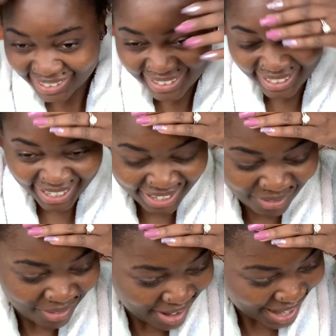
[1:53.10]
Like,
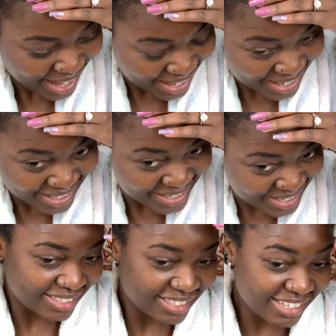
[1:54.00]
what?
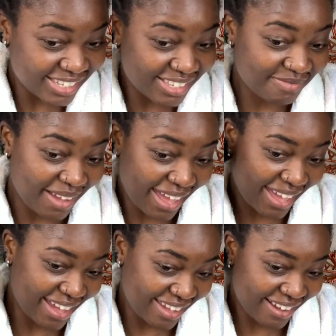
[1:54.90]
This is my
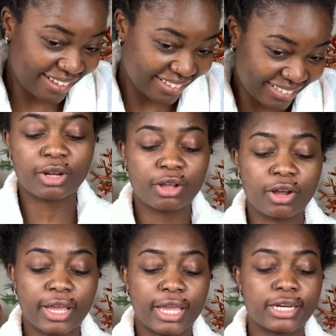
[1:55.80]
hair, y'all. I'm gonna go
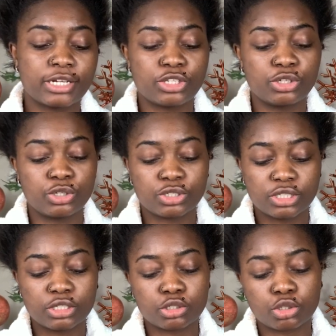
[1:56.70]
ahead and use
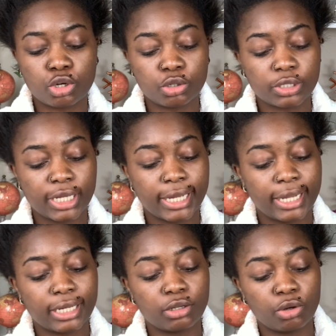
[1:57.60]
this
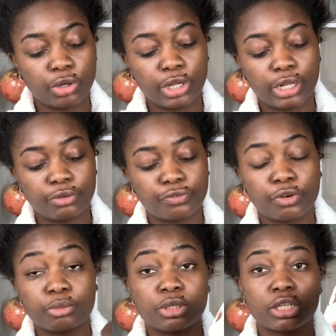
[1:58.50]
coconut oil
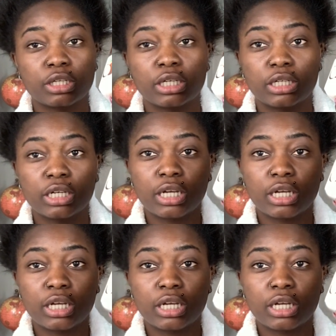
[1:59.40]
formula